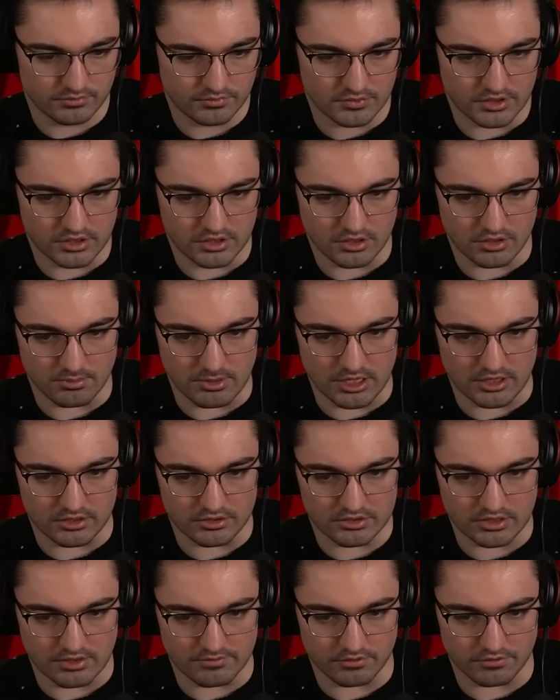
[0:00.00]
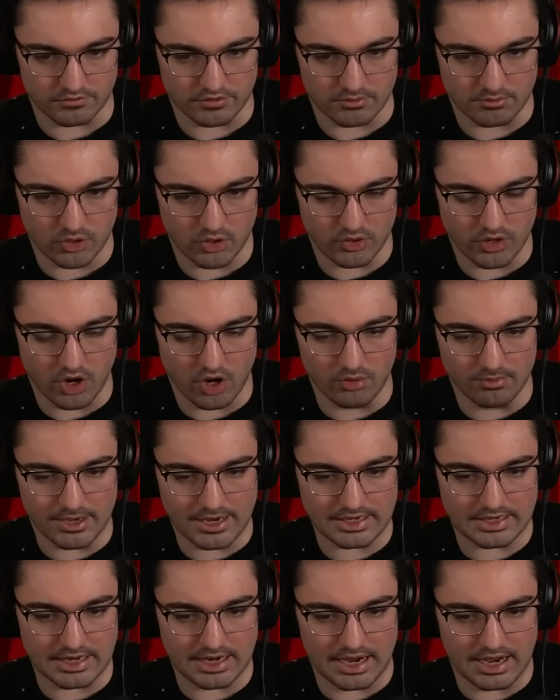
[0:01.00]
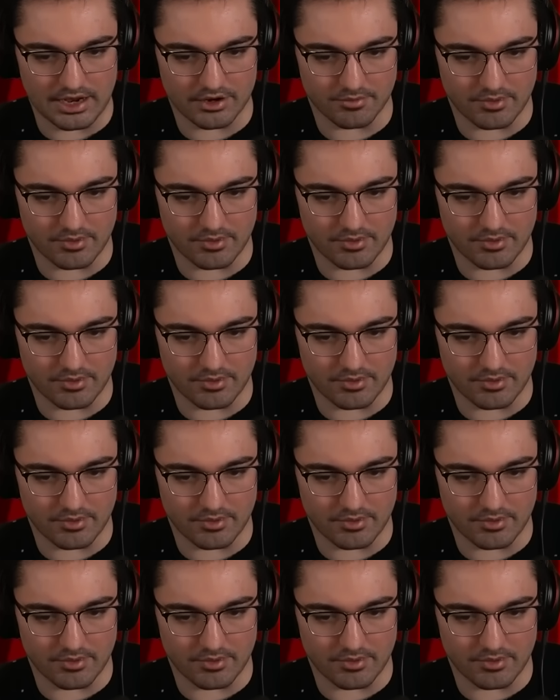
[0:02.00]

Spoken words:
I think you made it in time for V mode. Oh my god,